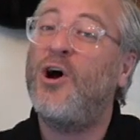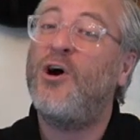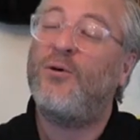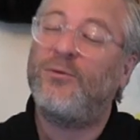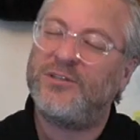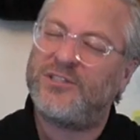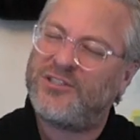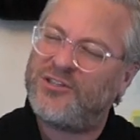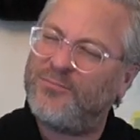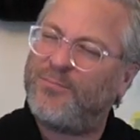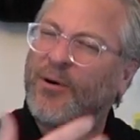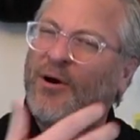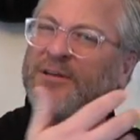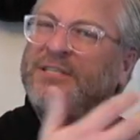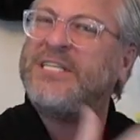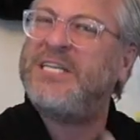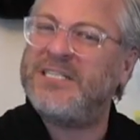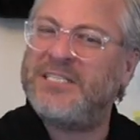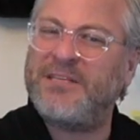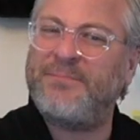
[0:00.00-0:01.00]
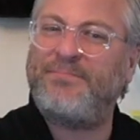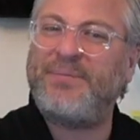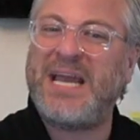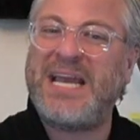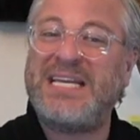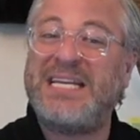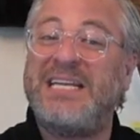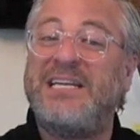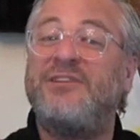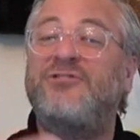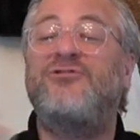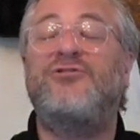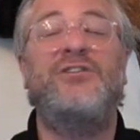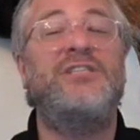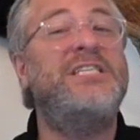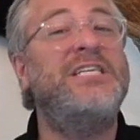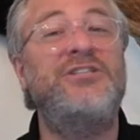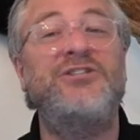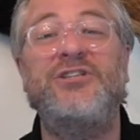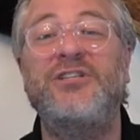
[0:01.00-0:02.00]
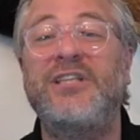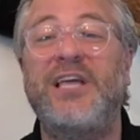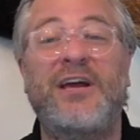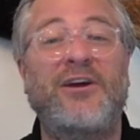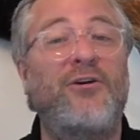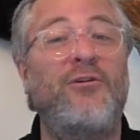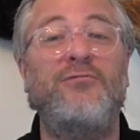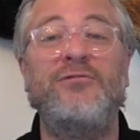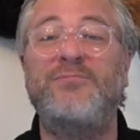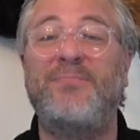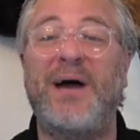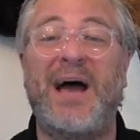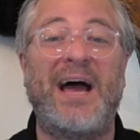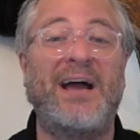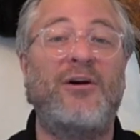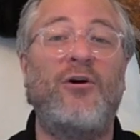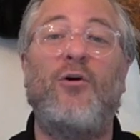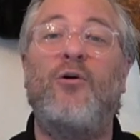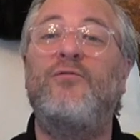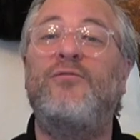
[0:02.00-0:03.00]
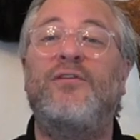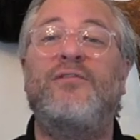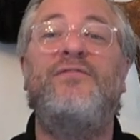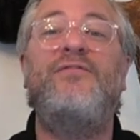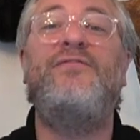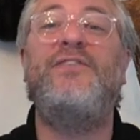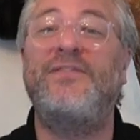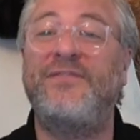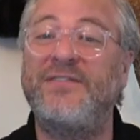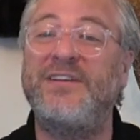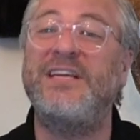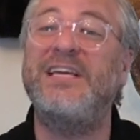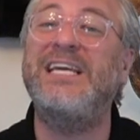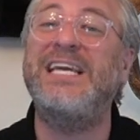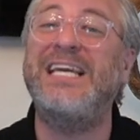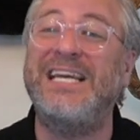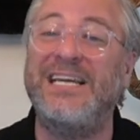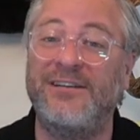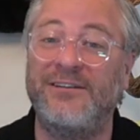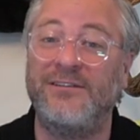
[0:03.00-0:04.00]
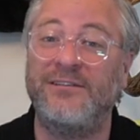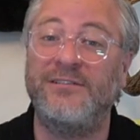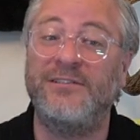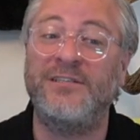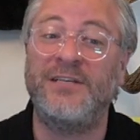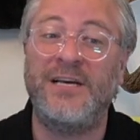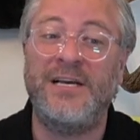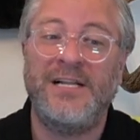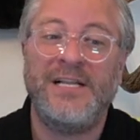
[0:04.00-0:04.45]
was to participate in a tradition that goes back over 50 years.